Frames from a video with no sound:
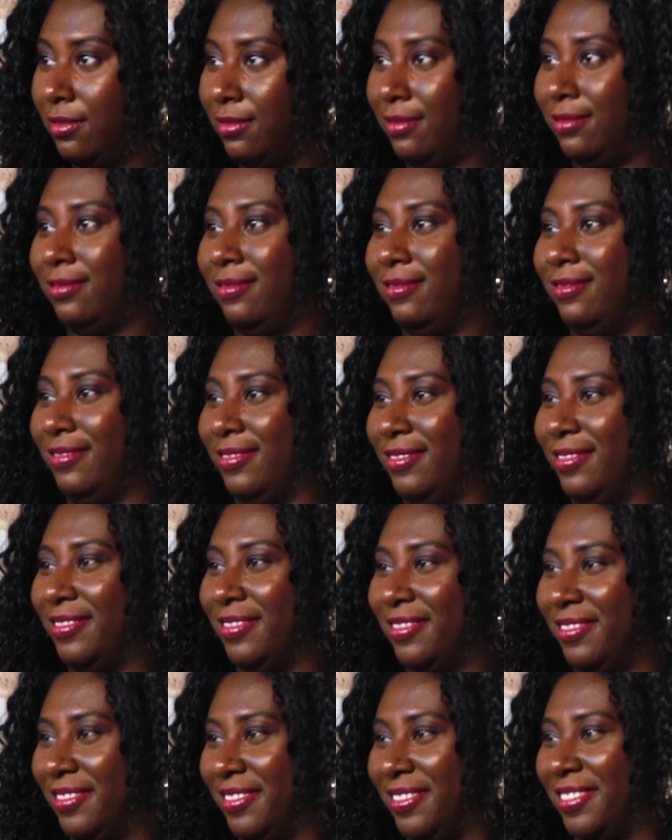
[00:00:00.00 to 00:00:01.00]
and we made this
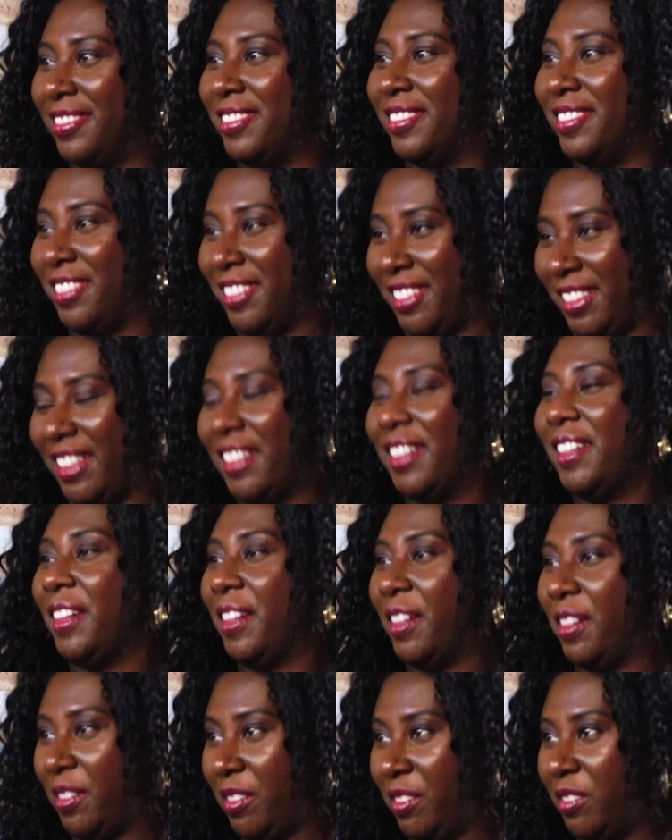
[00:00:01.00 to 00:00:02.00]
short film and I've
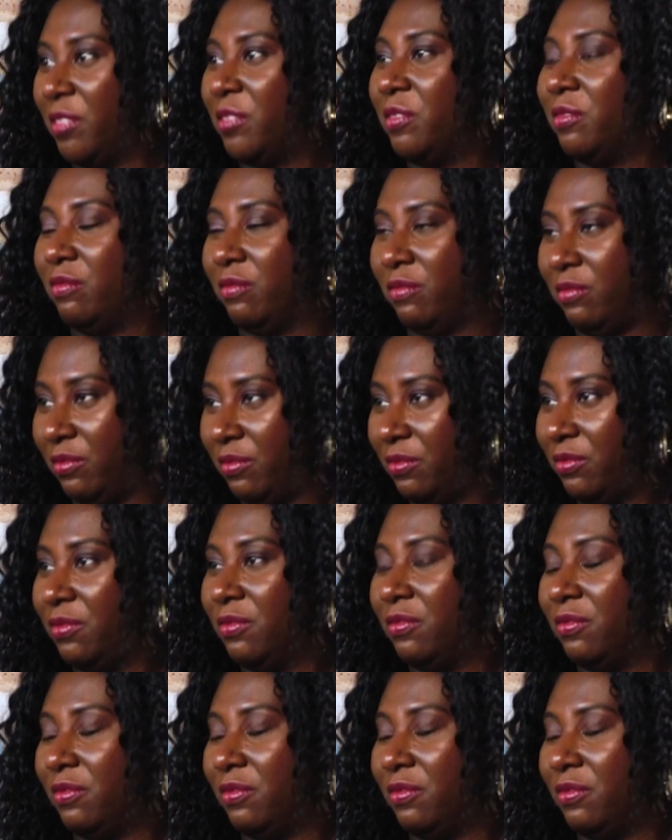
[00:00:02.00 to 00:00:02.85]
been doing it for so long.